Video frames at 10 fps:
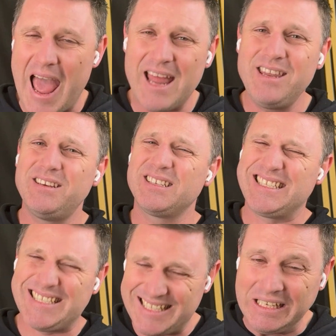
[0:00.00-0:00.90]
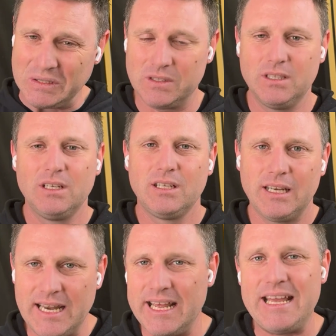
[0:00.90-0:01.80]
and you still
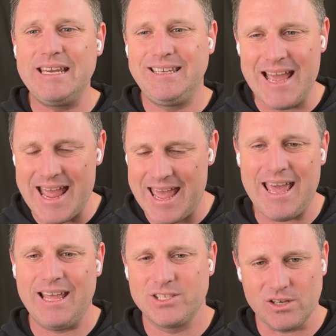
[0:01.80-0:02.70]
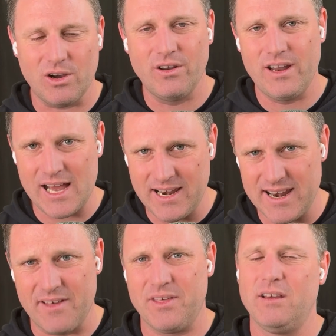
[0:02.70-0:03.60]
need your hands on
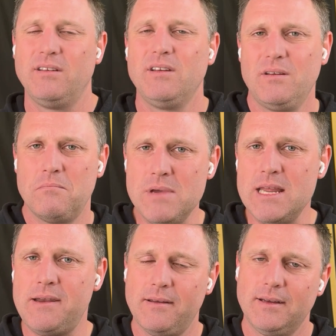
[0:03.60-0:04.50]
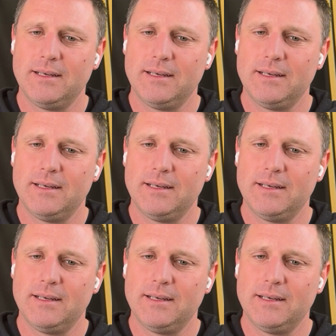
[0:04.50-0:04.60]
another mid,